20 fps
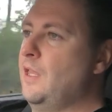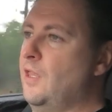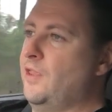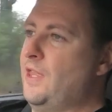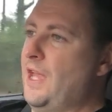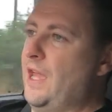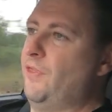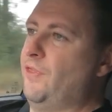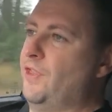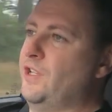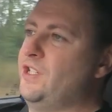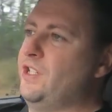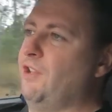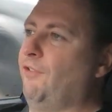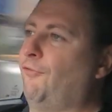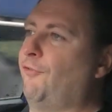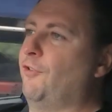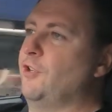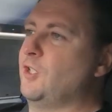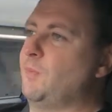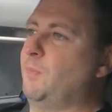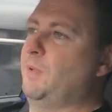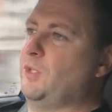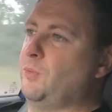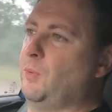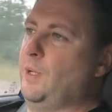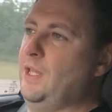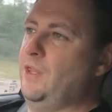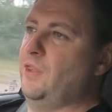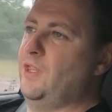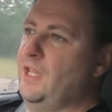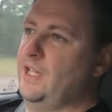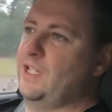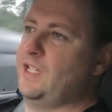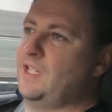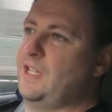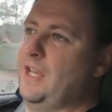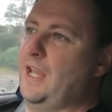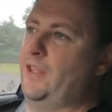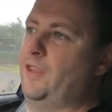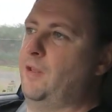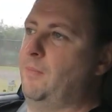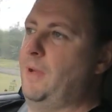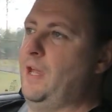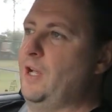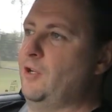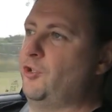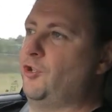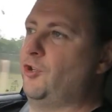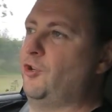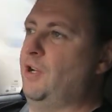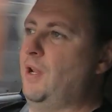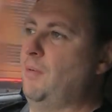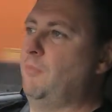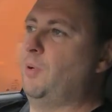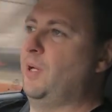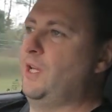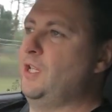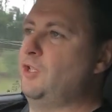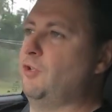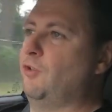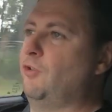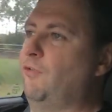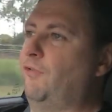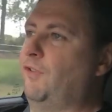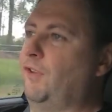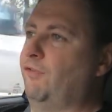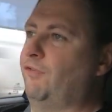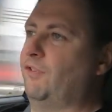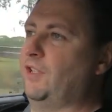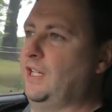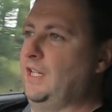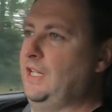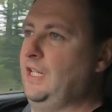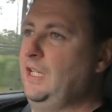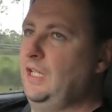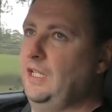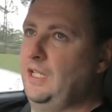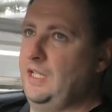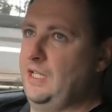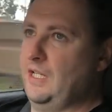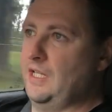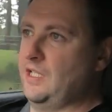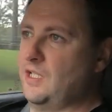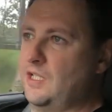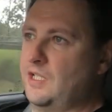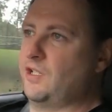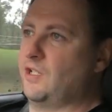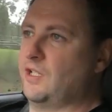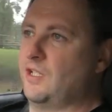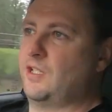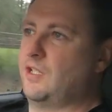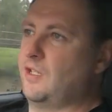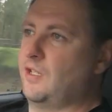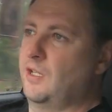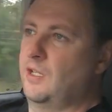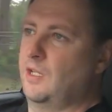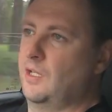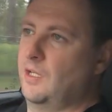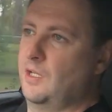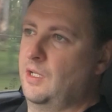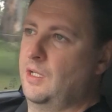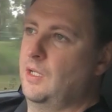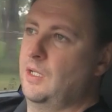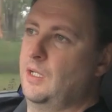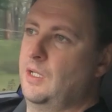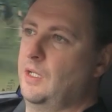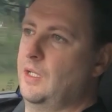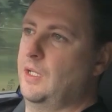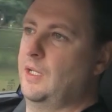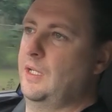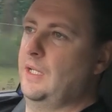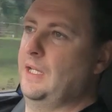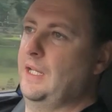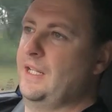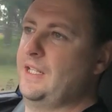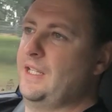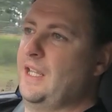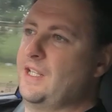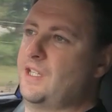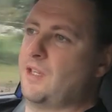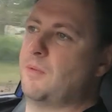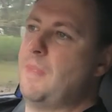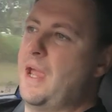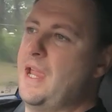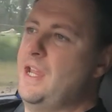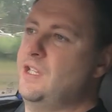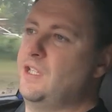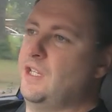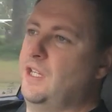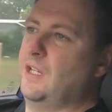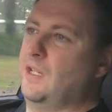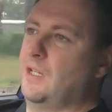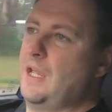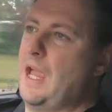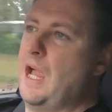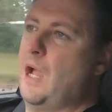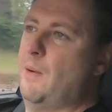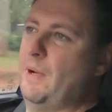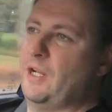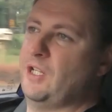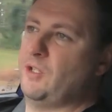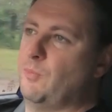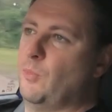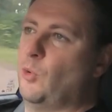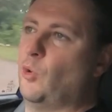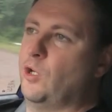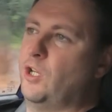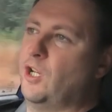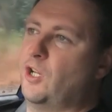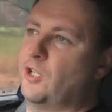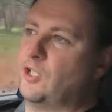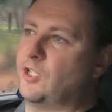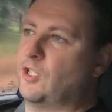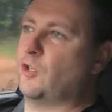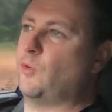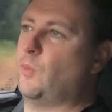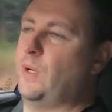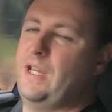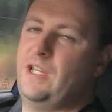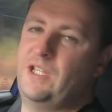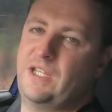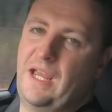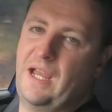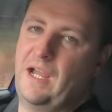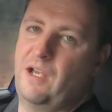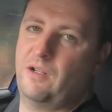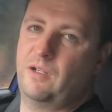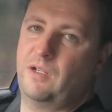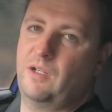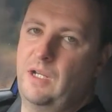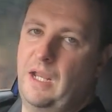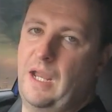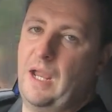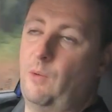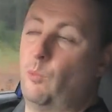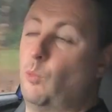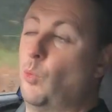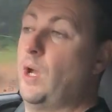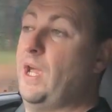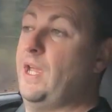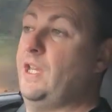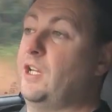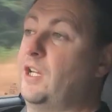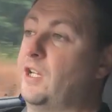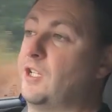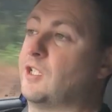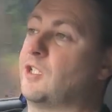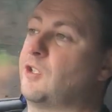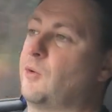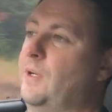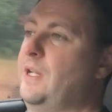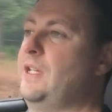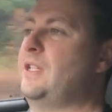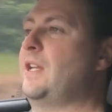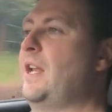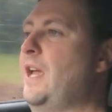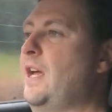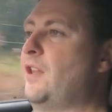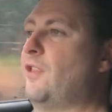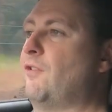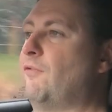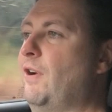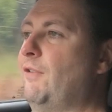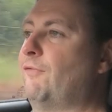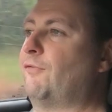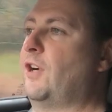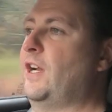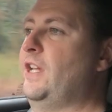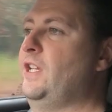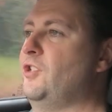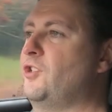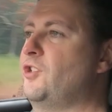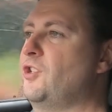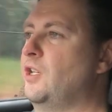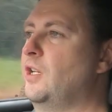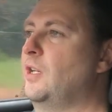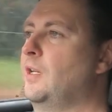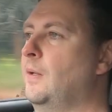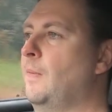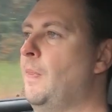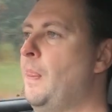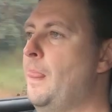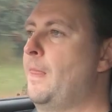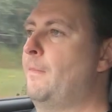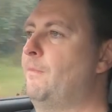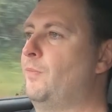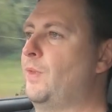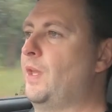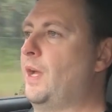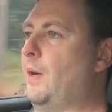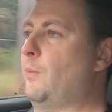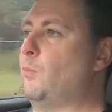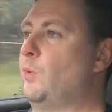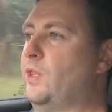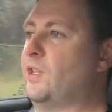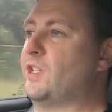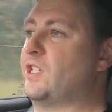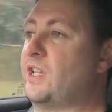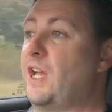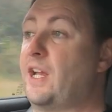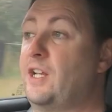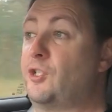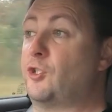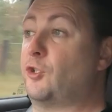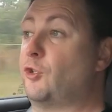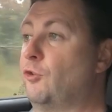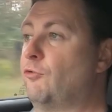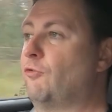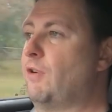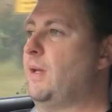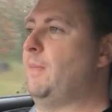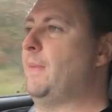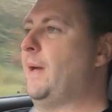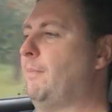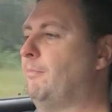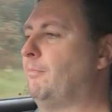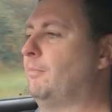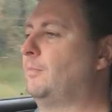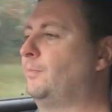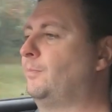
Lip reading: that the difference between this and the Mountune MP215 is just, it's amazing how much more you can squeeze out and where you can squeeze it out of the rev range with the Stage 2 remap.